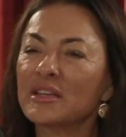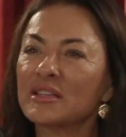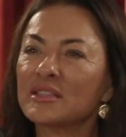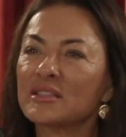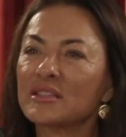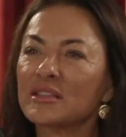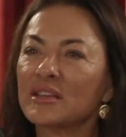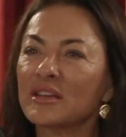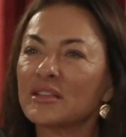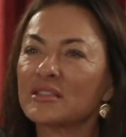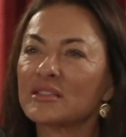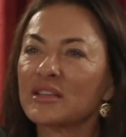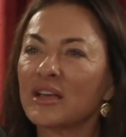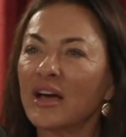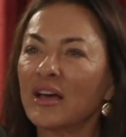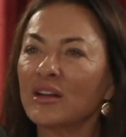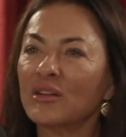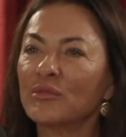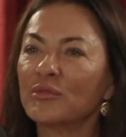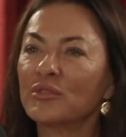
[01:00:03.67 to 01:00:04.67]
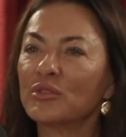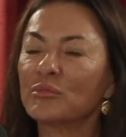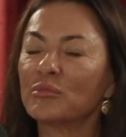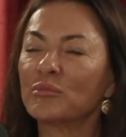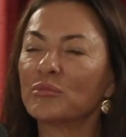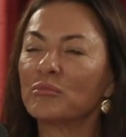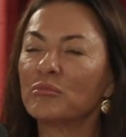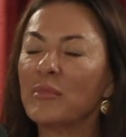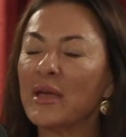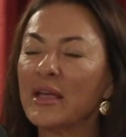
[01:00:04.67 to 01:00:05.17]
It's kind of, you
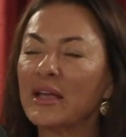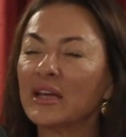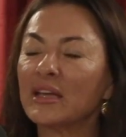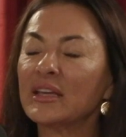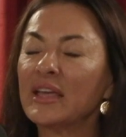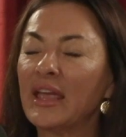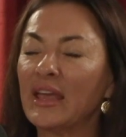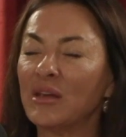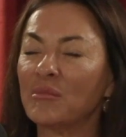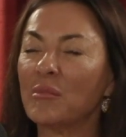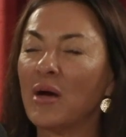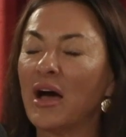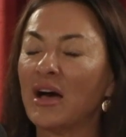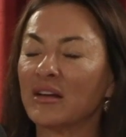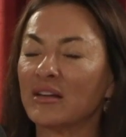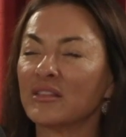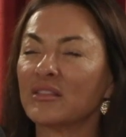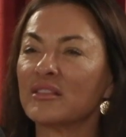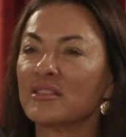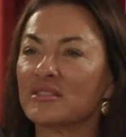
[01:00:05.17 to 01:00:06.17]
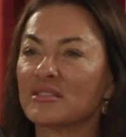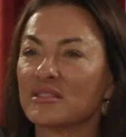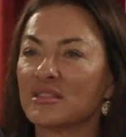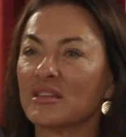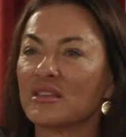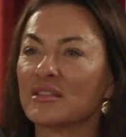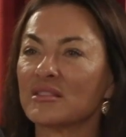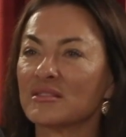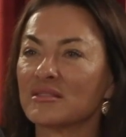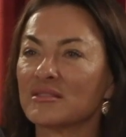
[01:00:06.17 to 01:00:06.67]
make a game out of these
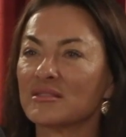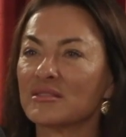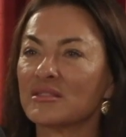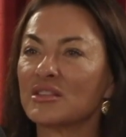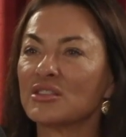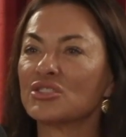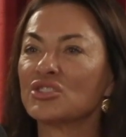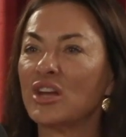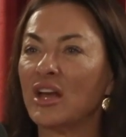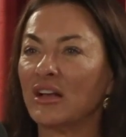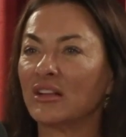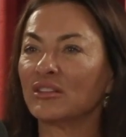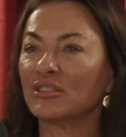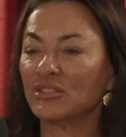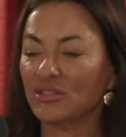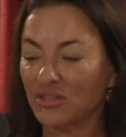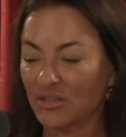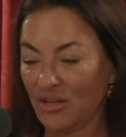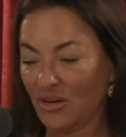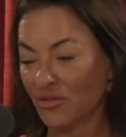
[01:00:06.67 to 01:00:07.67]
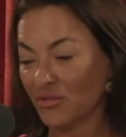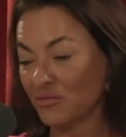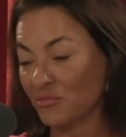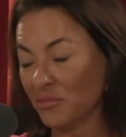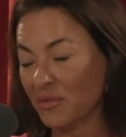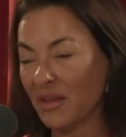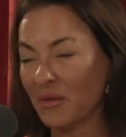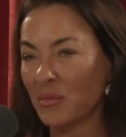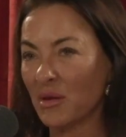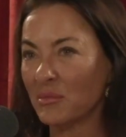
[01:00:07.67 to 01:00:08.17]
things. These
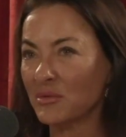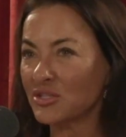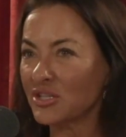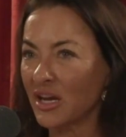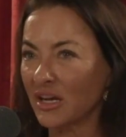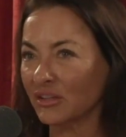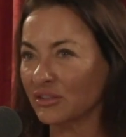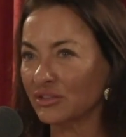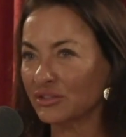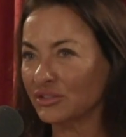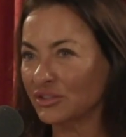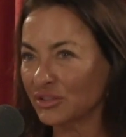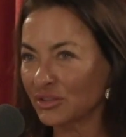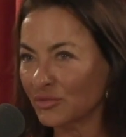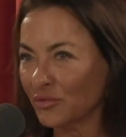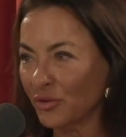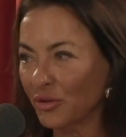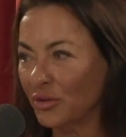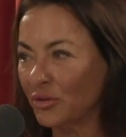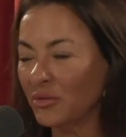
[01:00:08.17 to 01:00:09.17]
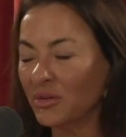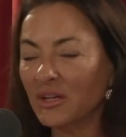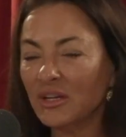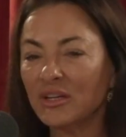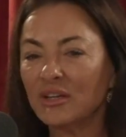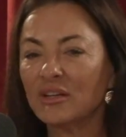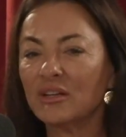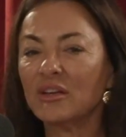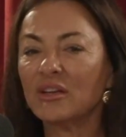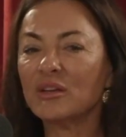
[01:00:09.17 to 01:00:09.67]
they may be challenges for you.
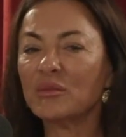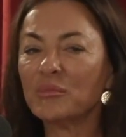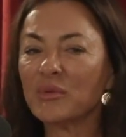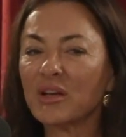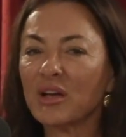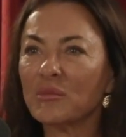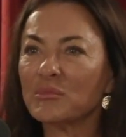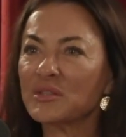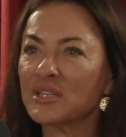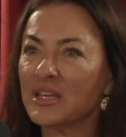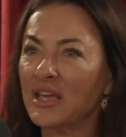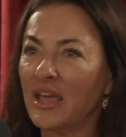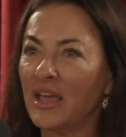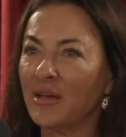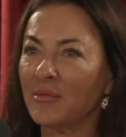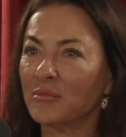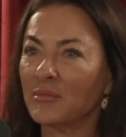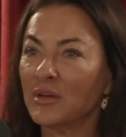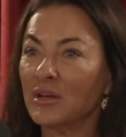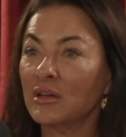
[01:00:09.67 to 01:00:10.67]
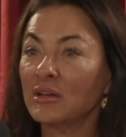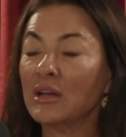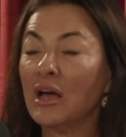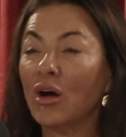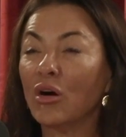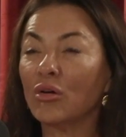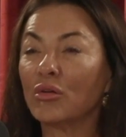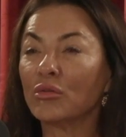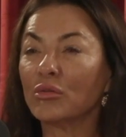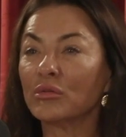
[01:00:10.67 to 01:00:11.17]
It becomes a game.
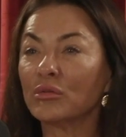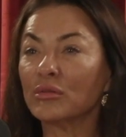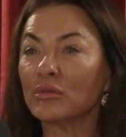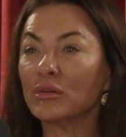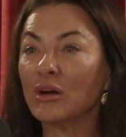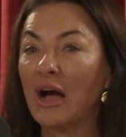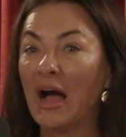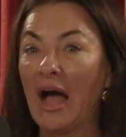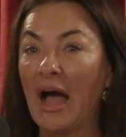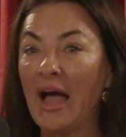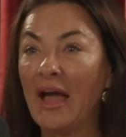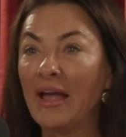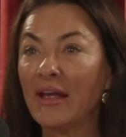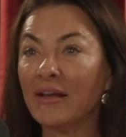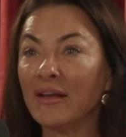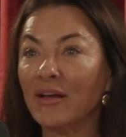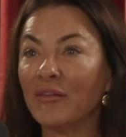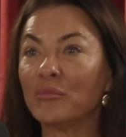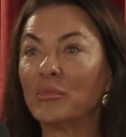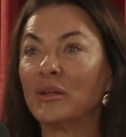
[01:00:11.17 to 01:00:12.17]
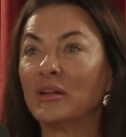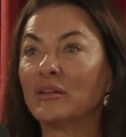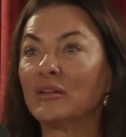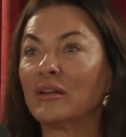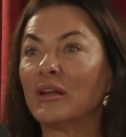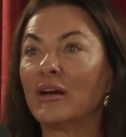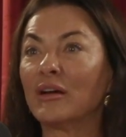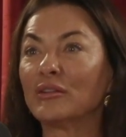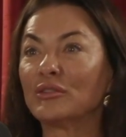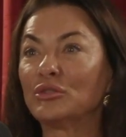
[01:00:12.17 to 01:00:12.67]
Now, I have
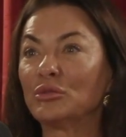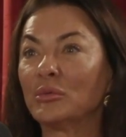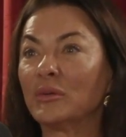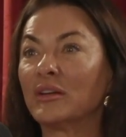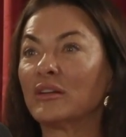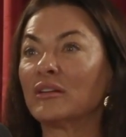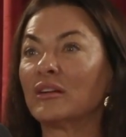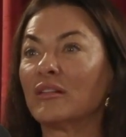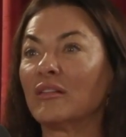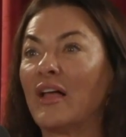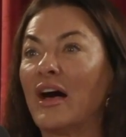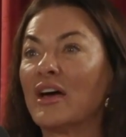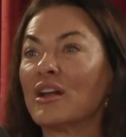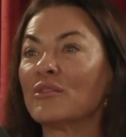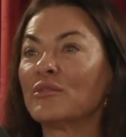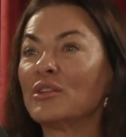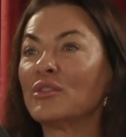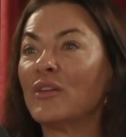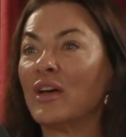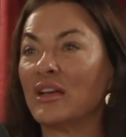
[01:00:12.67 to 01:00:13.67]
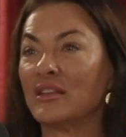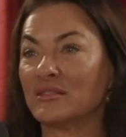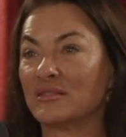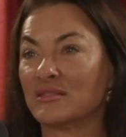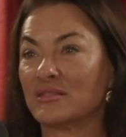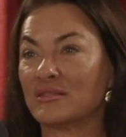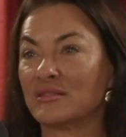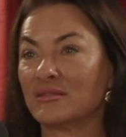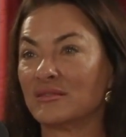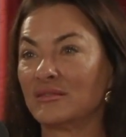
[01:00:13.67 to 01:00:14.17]
been doing a lot of
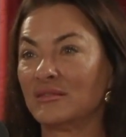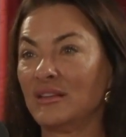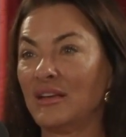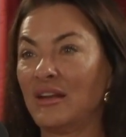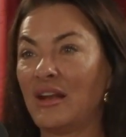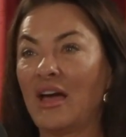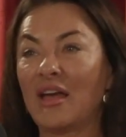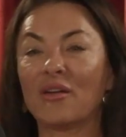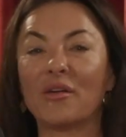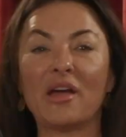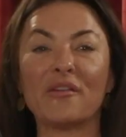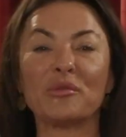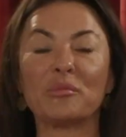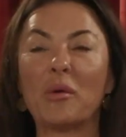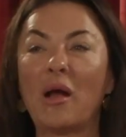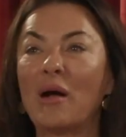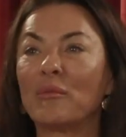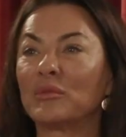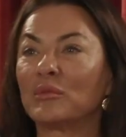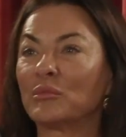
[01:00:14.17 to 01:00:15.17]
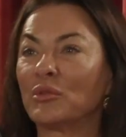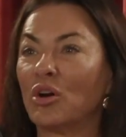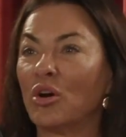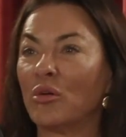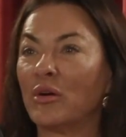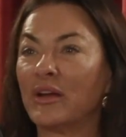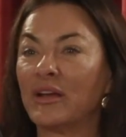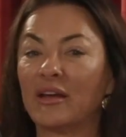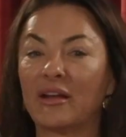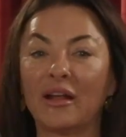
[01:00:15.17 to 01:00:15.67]
events, and I don't have a problem
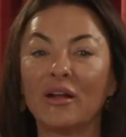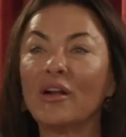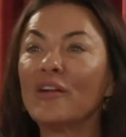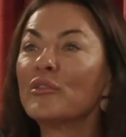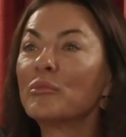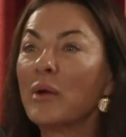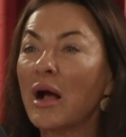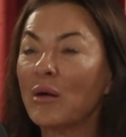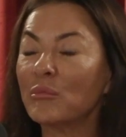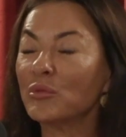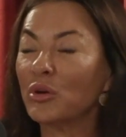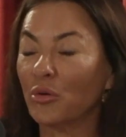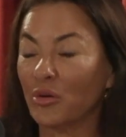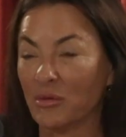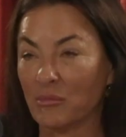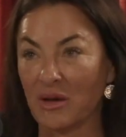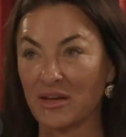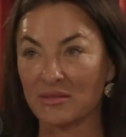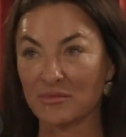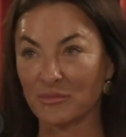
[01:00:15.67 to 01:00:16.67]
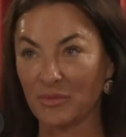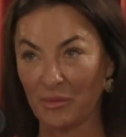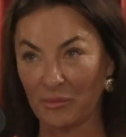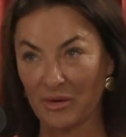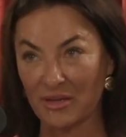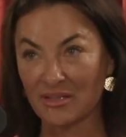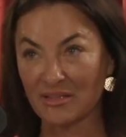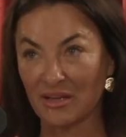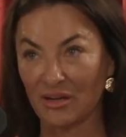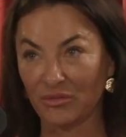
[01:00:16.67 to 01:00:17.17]
going, and I don't have a problem going by
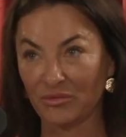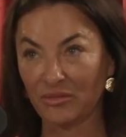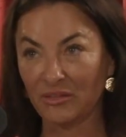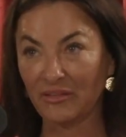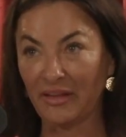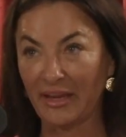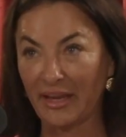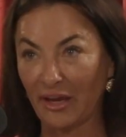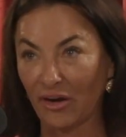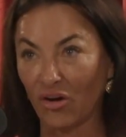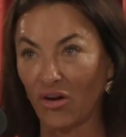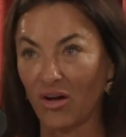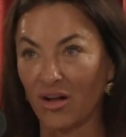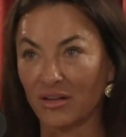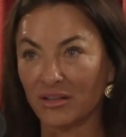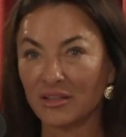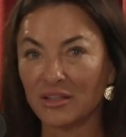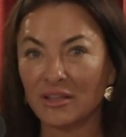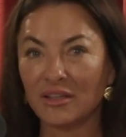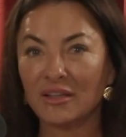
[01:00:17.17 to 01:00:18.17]
myself, like, at all.